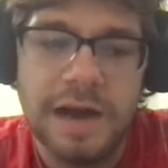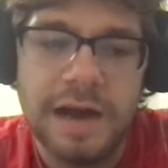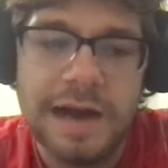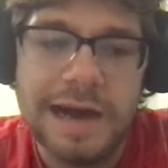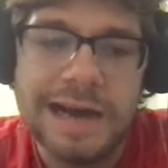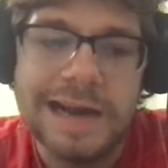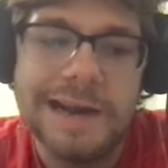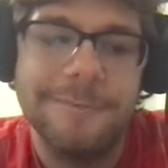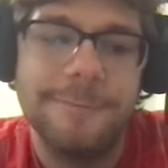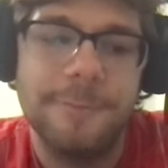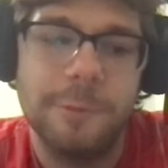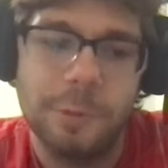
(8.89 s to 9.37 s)

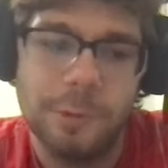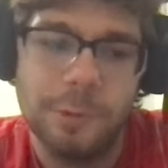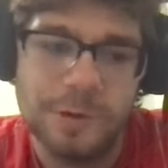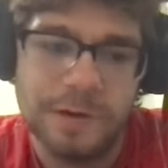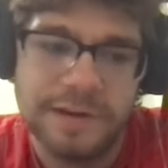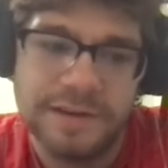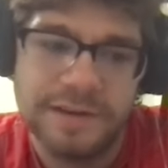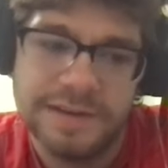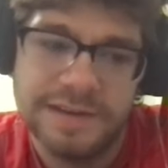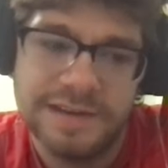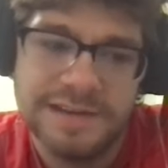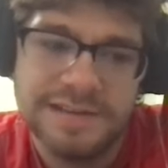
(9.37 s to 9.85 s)
I have
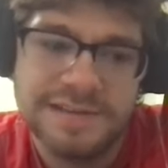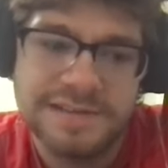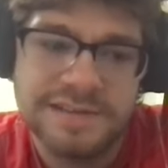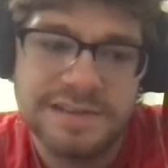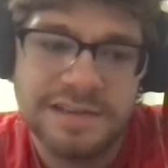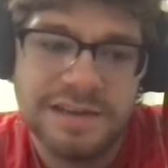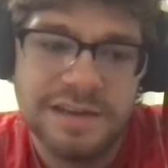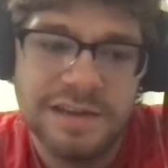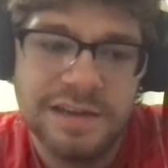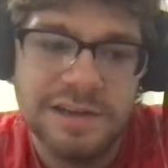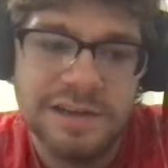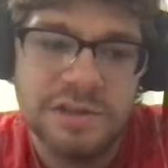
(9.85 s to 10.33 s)

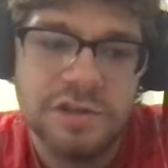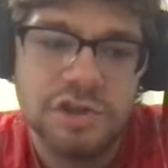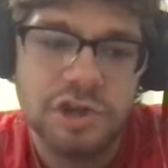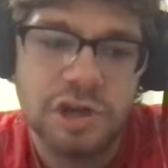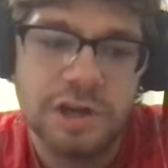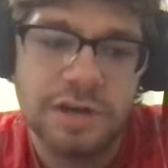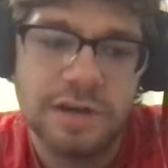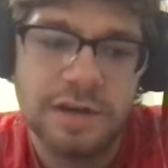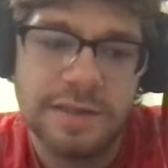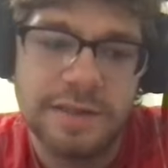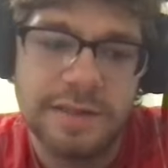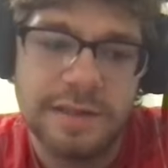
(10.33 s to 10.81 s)
organist
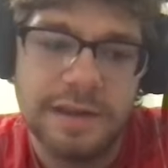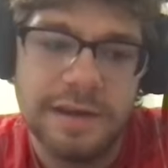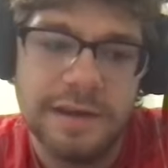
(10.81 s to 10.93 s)
Johnny